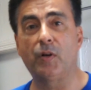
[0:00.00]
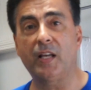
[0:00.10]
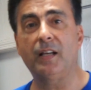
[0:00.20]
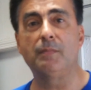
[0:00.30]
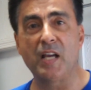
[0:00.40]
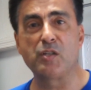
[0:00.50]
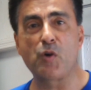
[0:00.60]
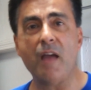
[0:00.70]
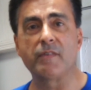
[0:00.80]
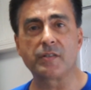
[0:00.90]
I got my
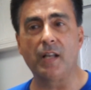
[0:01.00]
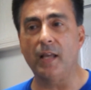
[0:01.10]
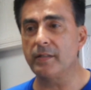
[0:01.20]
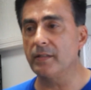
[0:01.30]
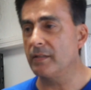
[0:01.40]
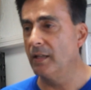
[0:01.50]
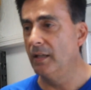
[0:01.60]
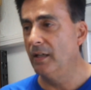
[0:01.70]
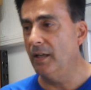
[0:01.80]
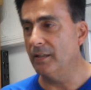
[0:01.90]
driver's license.
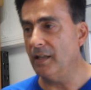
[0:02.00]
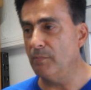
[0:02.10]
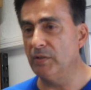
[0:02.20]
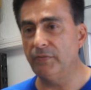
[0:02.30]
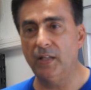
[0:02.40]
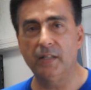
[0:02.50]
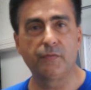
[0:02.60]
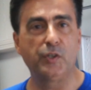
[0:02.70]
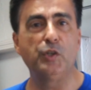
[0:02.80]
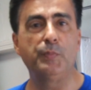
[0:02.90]
And I've been flying
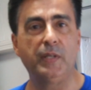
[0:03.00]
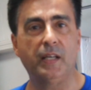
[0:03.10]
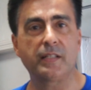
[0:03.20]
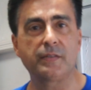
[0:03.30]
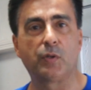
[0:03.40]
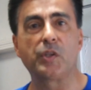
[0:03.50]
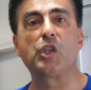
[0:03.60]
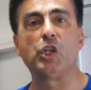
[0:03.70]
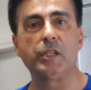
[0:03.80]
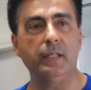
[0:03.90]
for UPS for
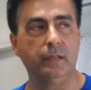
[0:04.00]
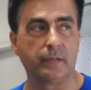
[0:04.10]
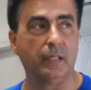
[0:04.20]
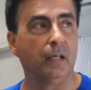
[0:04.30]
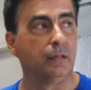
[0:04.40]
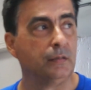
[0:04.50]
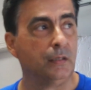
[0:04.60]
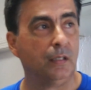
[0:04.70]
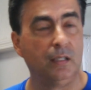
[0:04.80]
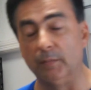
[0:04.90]
30 years now.
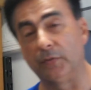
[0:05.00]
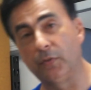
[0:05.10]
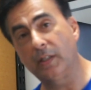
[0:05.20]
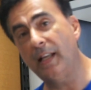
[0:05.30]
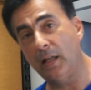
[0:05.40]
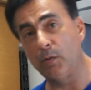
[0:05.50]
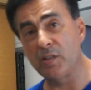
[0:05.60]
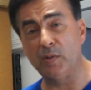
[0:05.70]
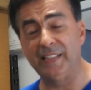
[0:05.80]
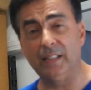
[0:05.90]
And before that I was
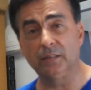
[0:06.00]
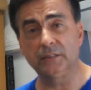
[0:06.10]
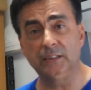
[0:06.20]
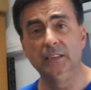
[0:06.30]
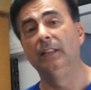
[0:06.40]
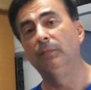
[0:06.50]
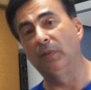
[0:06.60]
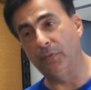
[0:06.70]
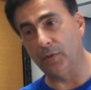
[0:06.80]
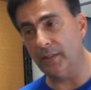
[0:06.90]
with Delta.
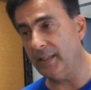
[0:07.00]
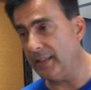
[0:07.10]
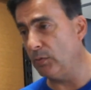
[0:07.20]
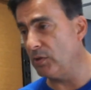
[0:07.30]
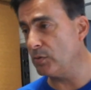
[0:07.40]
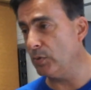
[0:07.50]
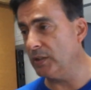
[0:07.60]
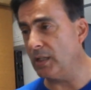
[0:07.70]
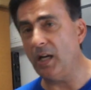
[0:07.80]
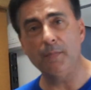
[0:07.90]
Before that I was
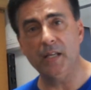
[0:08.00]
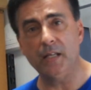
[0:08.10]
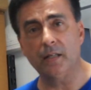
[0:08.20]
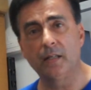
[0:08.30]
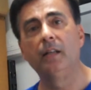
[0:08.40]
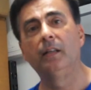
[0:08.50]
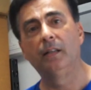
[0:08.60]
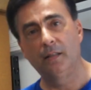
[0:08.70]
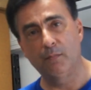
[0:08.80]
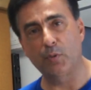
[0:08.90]
with Comair,
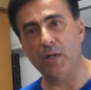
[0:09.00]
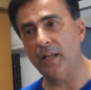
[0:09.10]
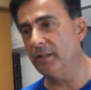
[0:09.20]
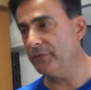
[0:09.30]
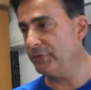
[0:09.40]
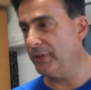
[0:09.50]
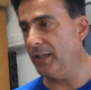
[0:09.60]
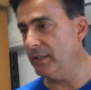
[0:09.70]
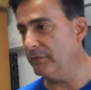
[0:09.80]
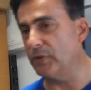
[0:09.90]
Braniff,
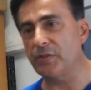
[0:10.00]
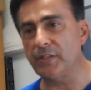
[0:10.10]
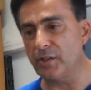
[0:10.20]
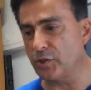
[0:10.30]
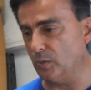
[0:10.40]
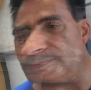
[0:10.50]
and First National